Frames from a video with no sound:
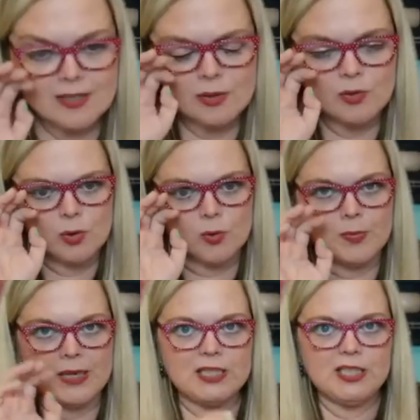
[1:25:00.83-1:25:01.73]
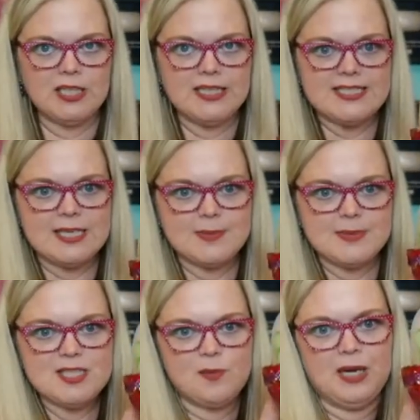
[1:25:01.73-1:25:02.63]
Oh my goodness, I'm
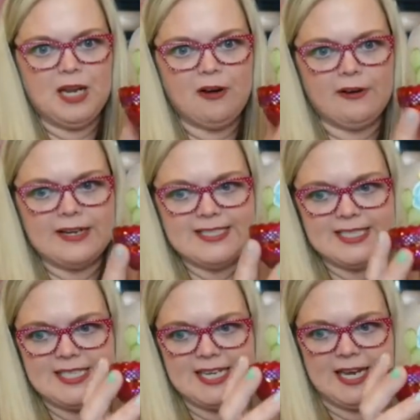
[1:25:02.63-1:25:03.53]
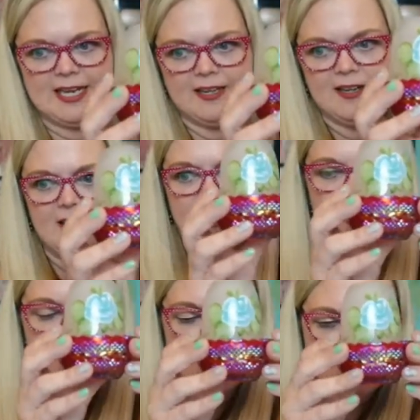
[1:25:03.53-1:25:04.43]
so blurry today. It's a